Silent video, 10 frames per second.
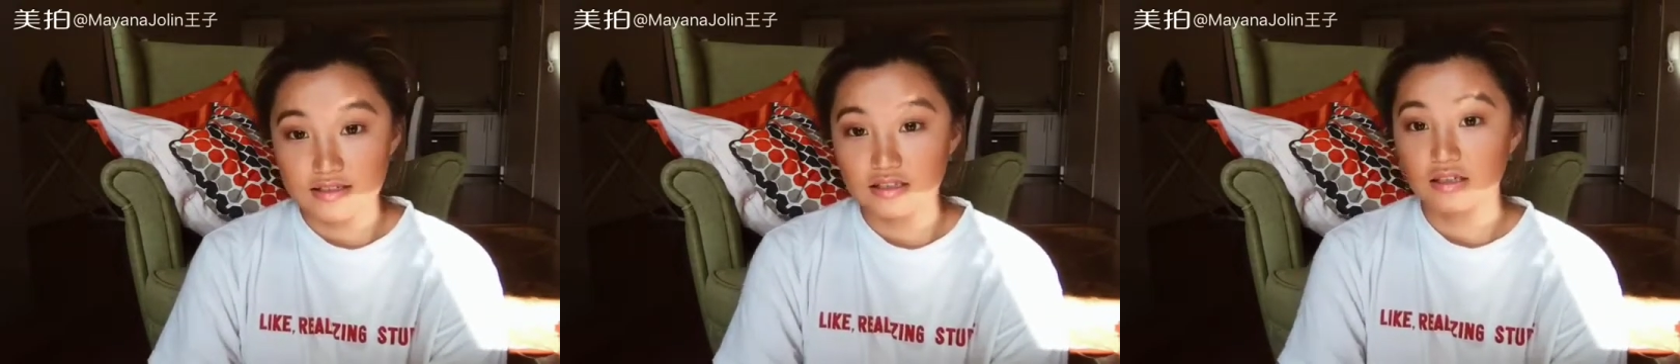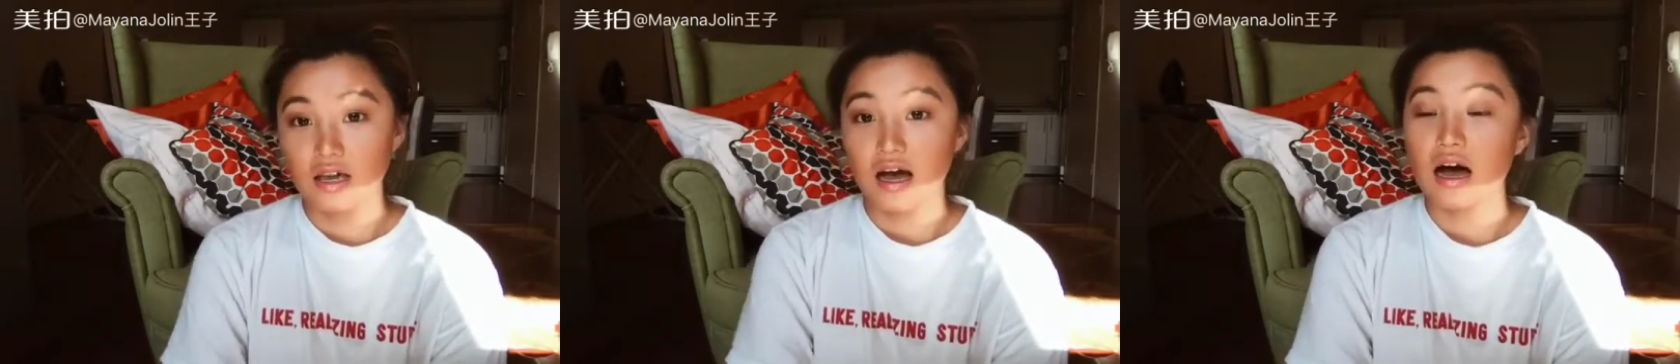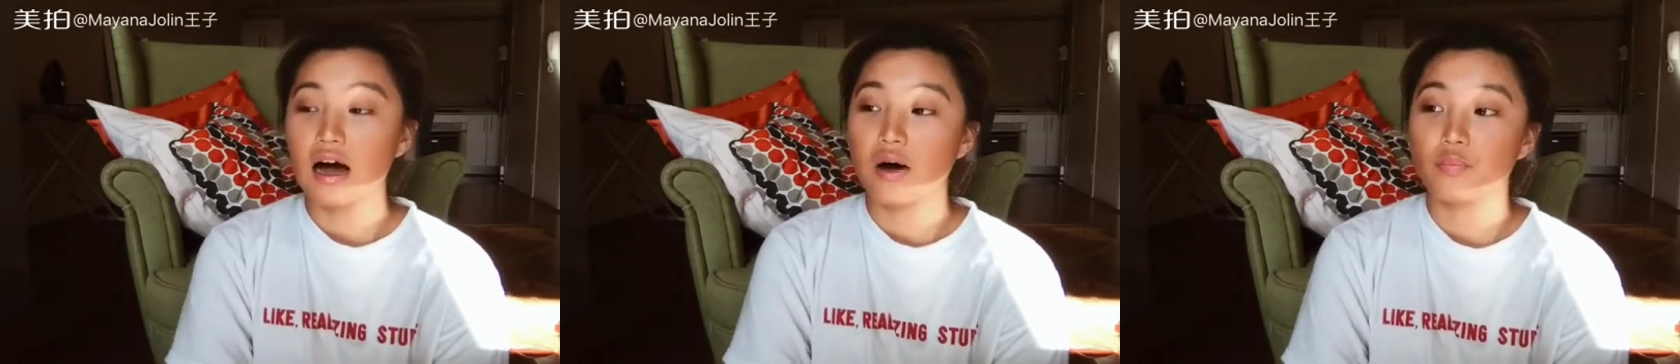
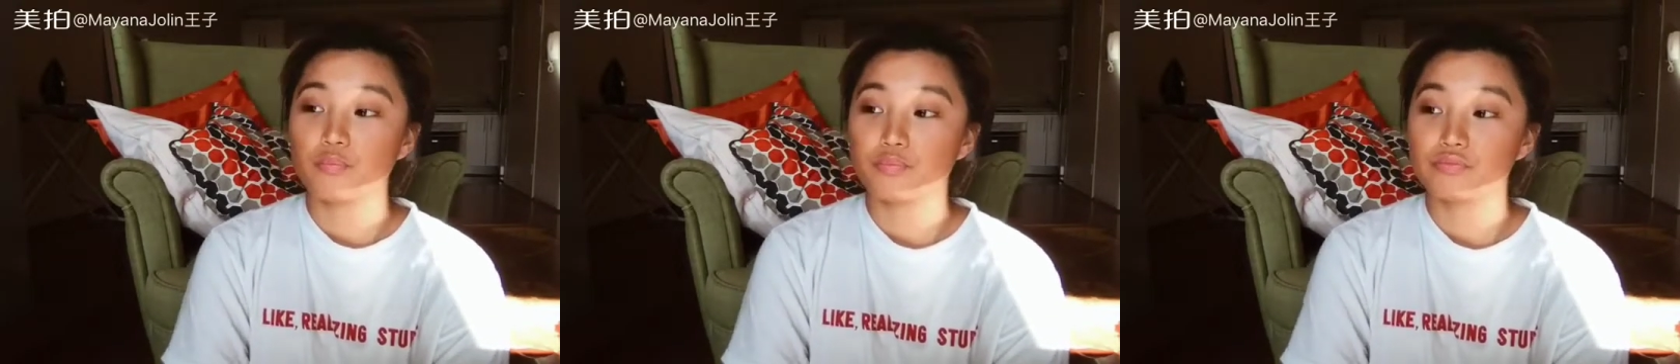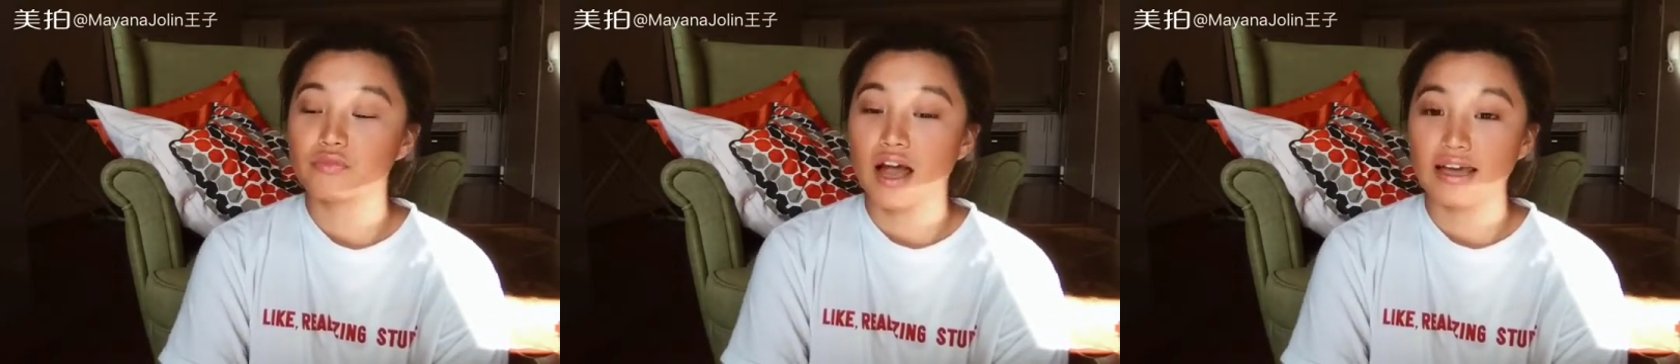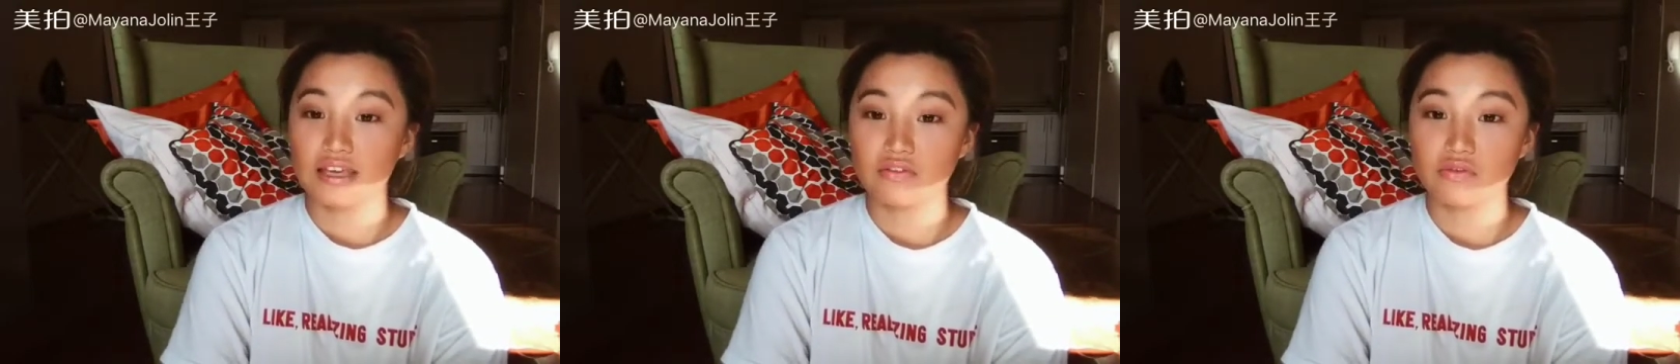I
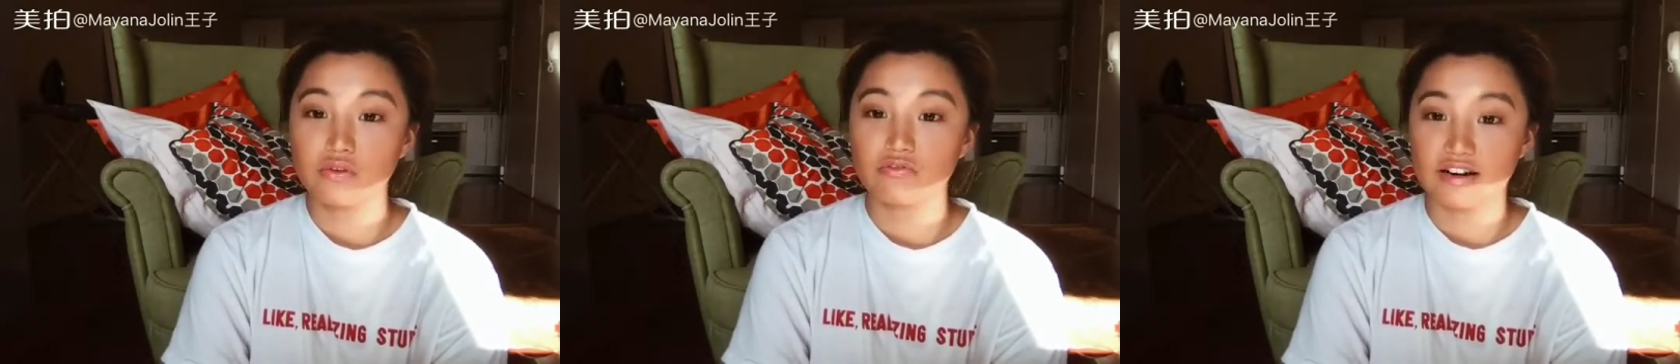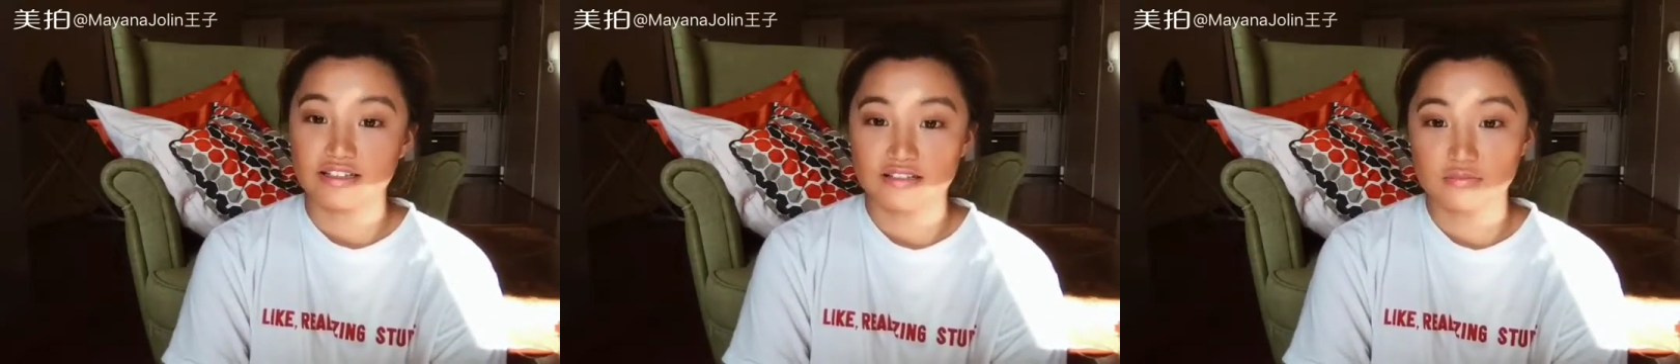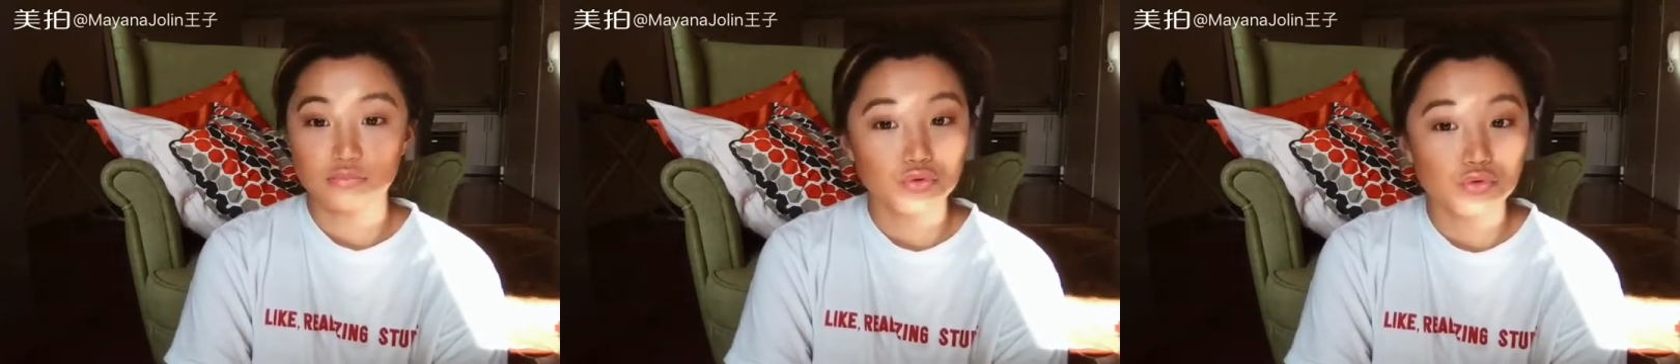gave you a very
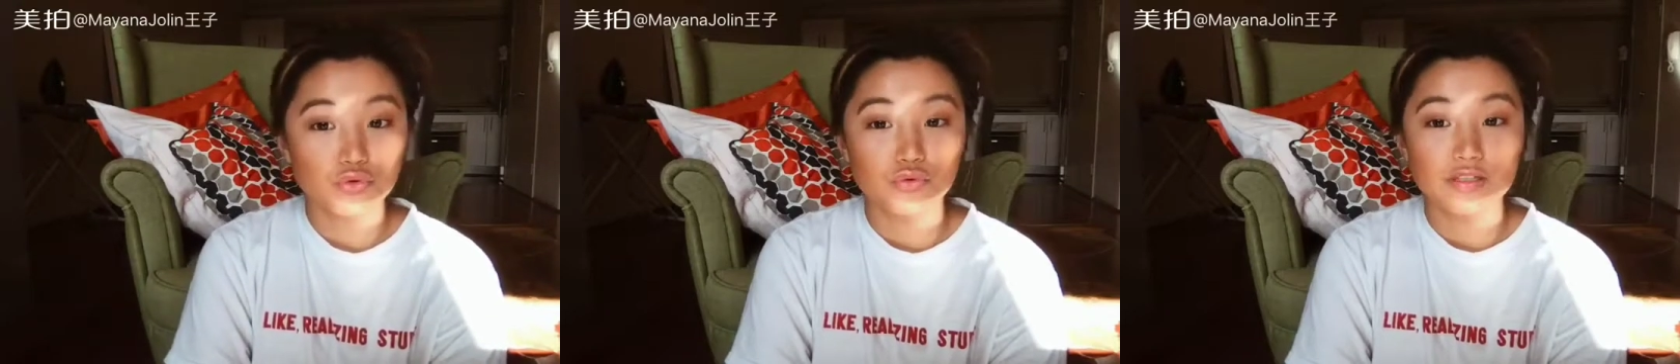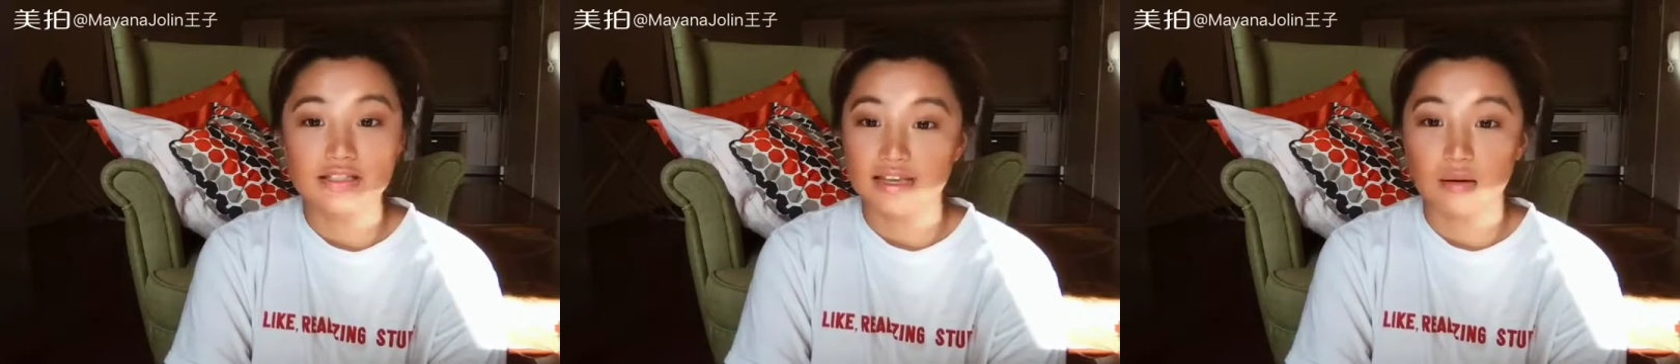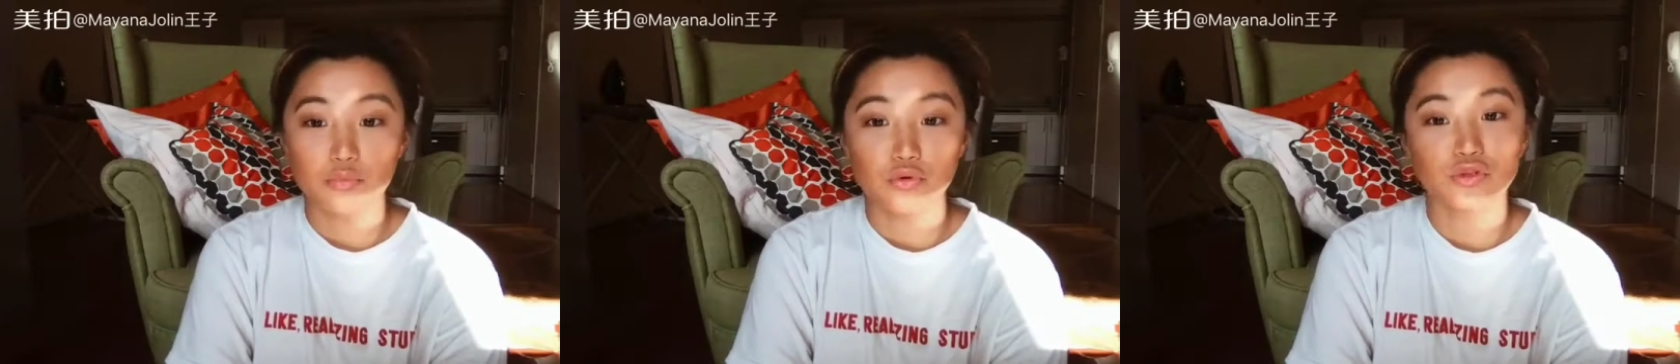simple
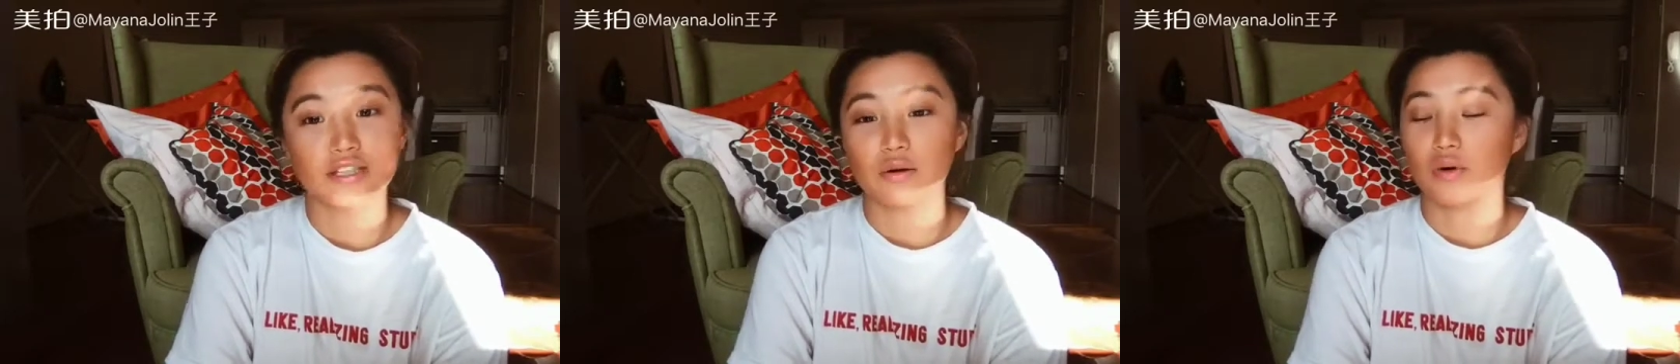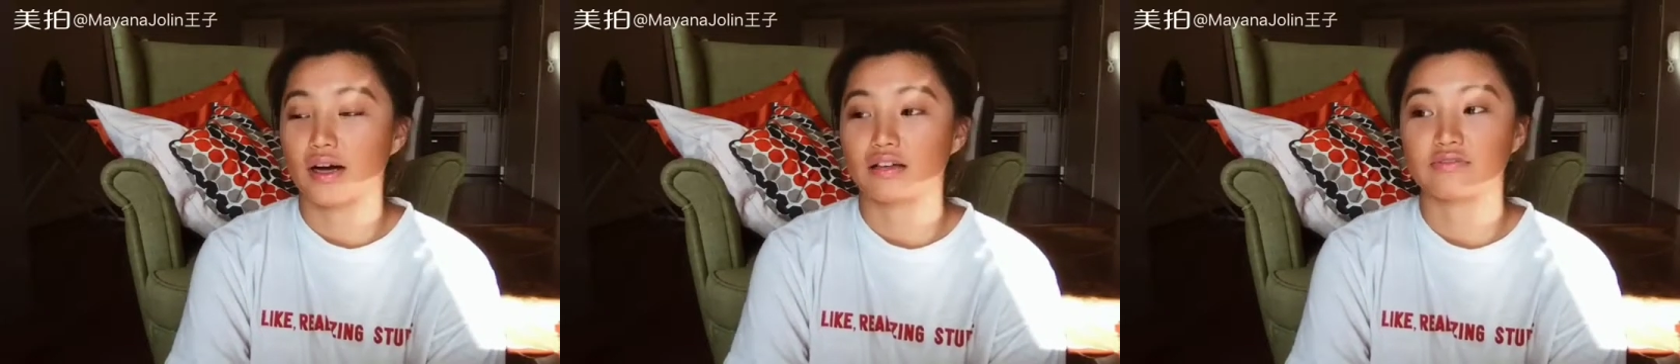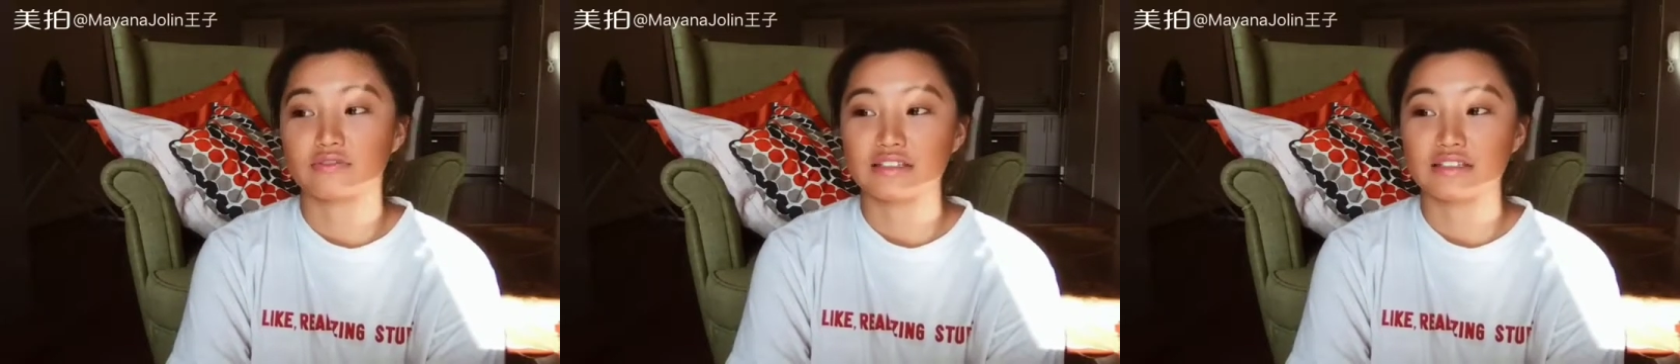example that what kind of